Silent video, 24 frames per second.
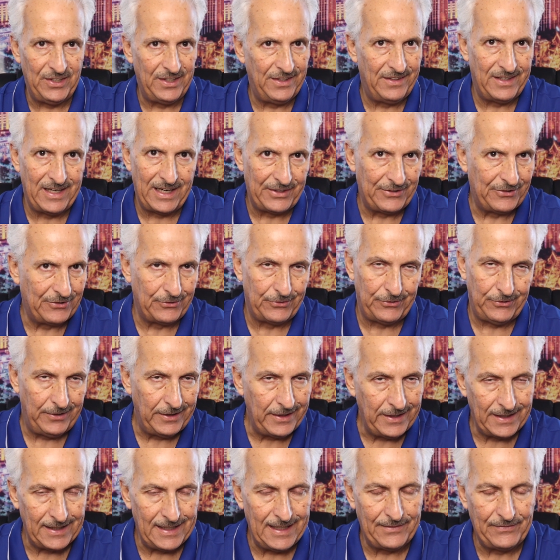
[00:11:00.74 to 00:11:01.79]
index you're
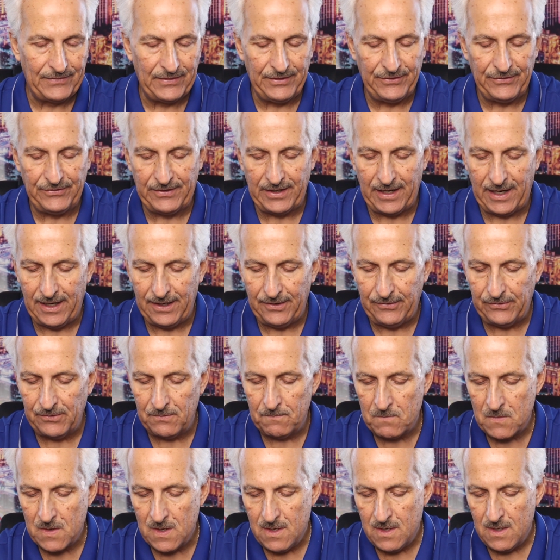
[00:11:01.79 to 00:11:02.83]
looking at these days.
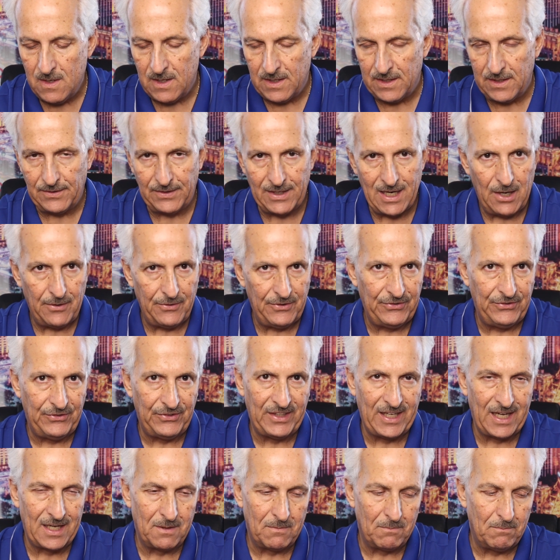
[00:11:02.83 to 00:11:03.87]
And now this is
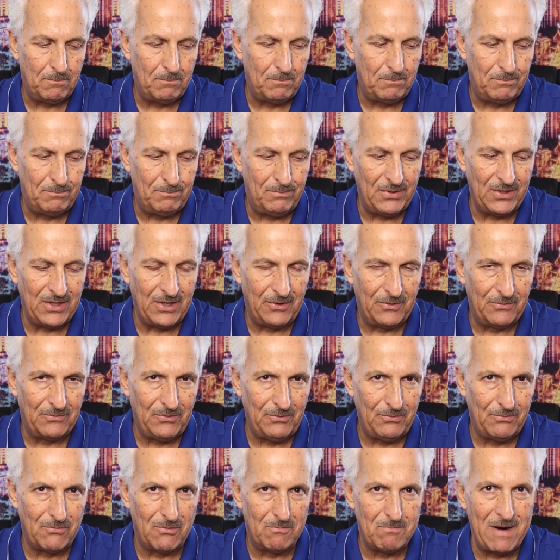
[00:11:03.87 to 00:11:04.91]
getting, you know,
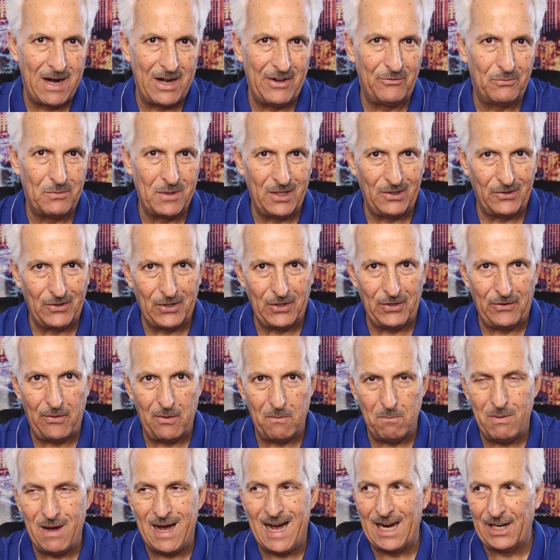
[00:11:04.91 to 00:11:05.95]
reminds me a little of the
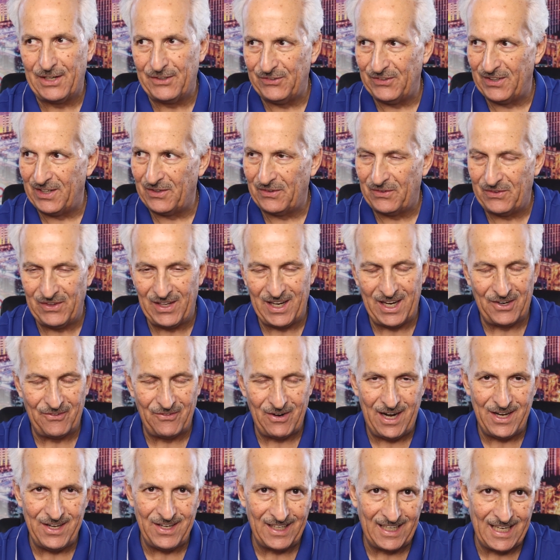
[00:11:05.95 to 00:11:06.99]
boxing thing,
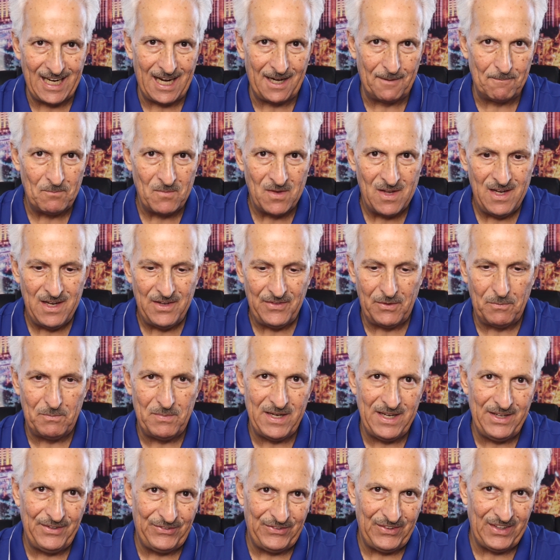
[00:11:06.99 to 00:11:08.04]
right? You got the
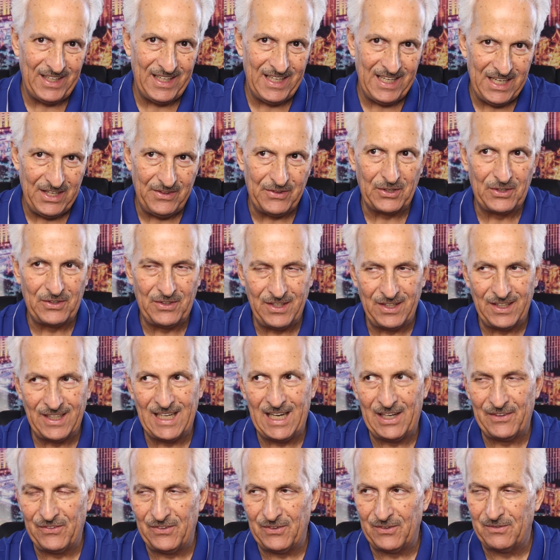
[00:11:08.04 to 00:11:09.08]
PCE, you
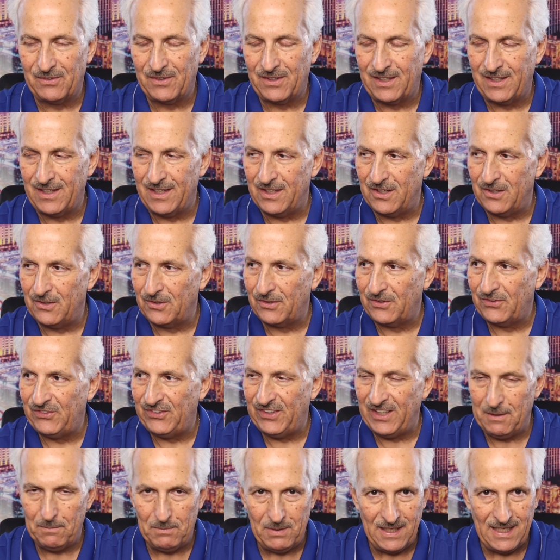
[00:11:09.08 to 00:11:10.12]
got the
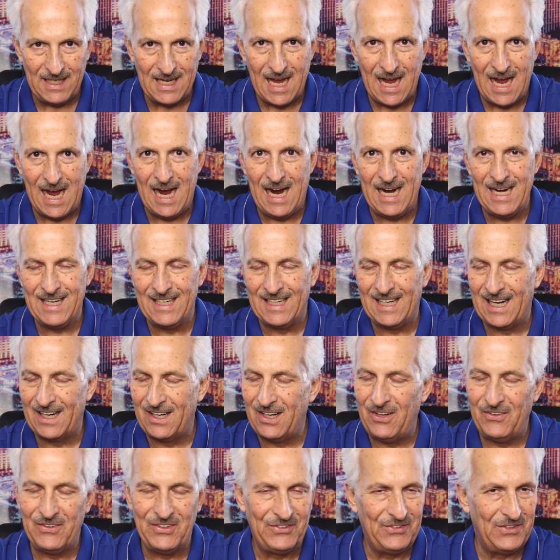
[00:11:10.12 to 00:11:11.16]
CPI, you got
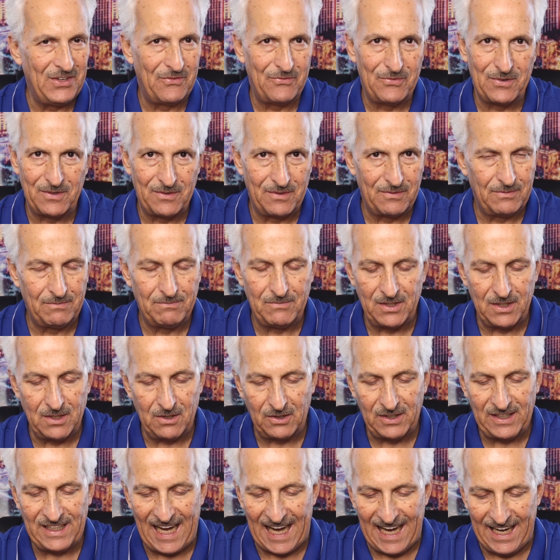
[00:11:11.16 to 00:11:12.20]
all these different, you know,
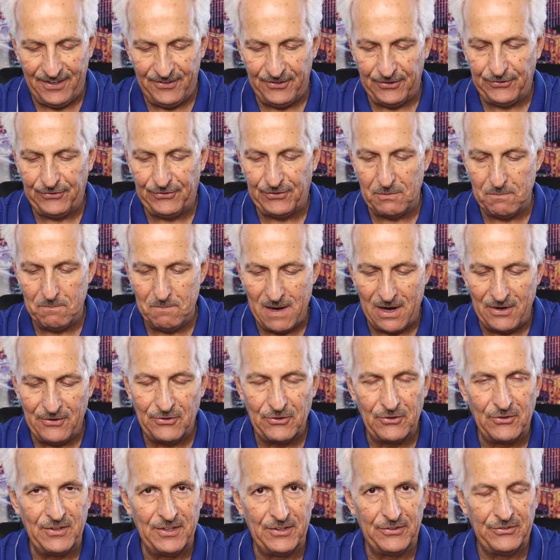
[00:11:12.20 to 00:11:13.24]
gauges to
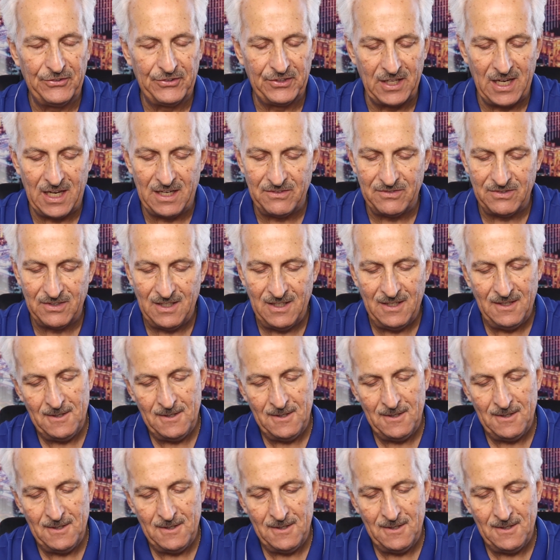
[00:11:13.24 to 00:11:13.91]
measure this stuff.